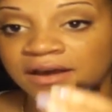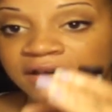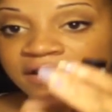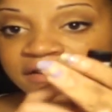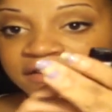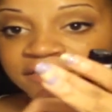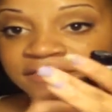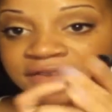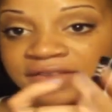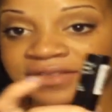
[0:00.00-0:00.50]

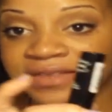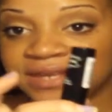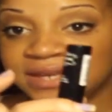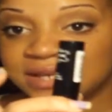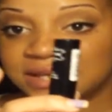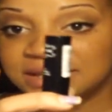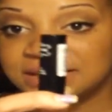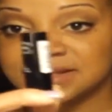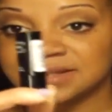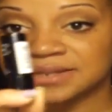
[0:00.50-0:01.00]
of
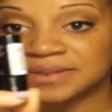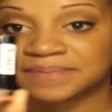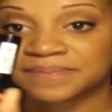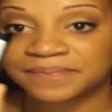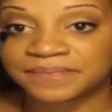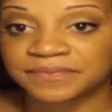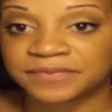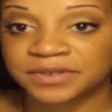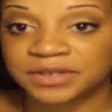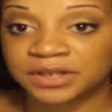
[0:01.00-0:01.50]
these.
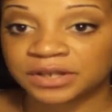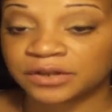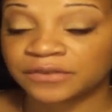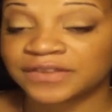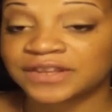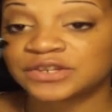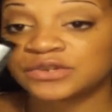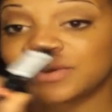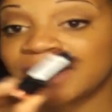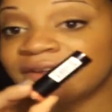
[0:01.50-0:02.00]
You know,
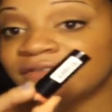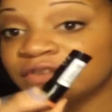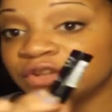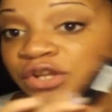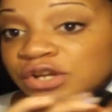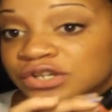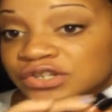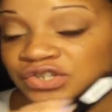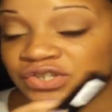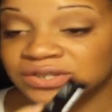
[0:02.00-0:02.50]
they do have a
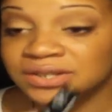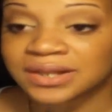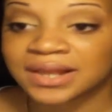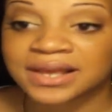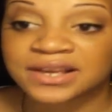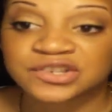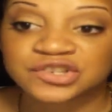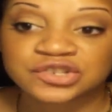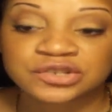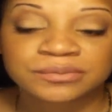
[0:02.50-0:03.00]
large
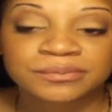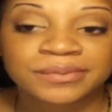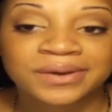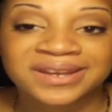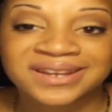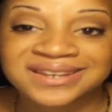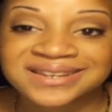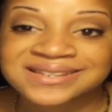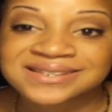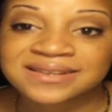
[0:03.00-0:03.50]
selection,
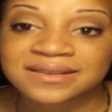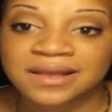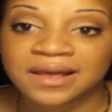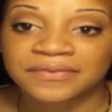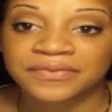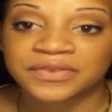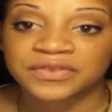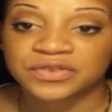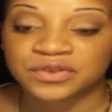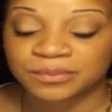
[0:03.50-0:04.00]
but it is a
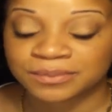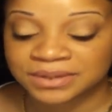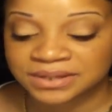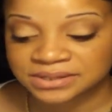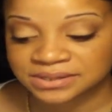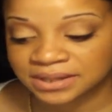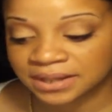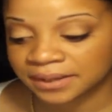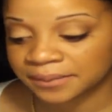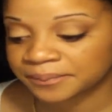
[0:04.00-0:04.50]
lot that they're
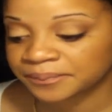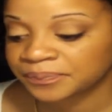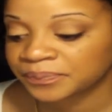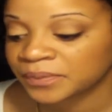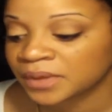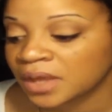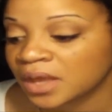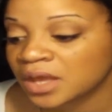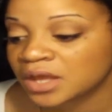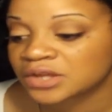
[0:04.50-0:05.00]
missing.
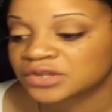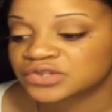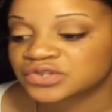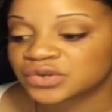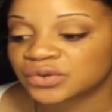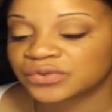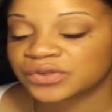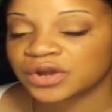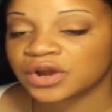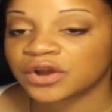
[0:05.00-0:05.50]

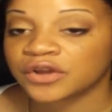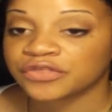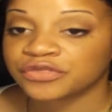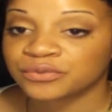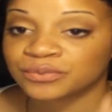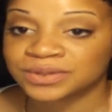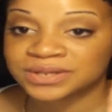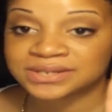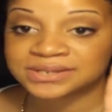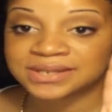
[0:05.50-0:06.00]
So there are
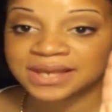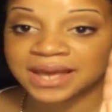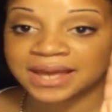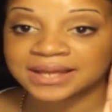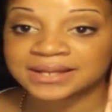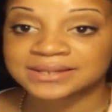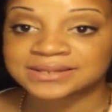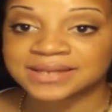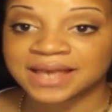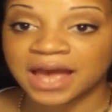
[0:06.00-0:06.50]
three
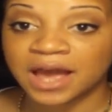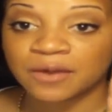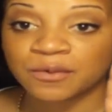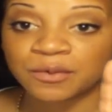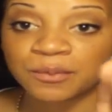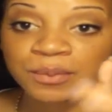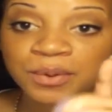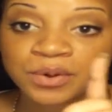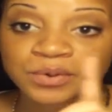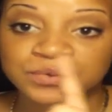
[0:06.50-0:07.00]
sites. I
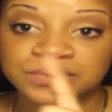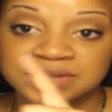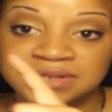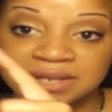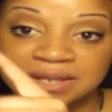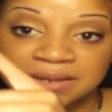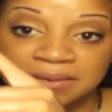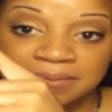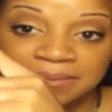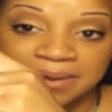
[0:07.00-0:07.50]
will post
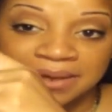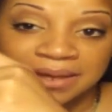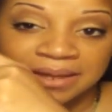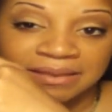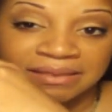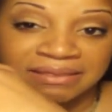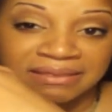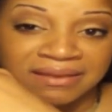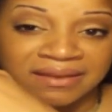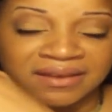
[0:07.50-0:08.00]
them
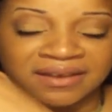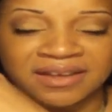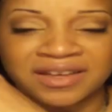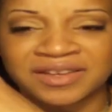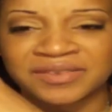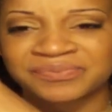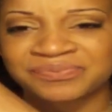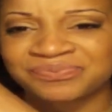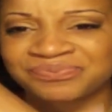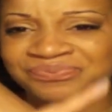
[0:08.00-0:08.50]
in
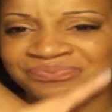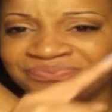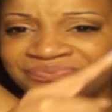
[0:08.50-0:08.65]
the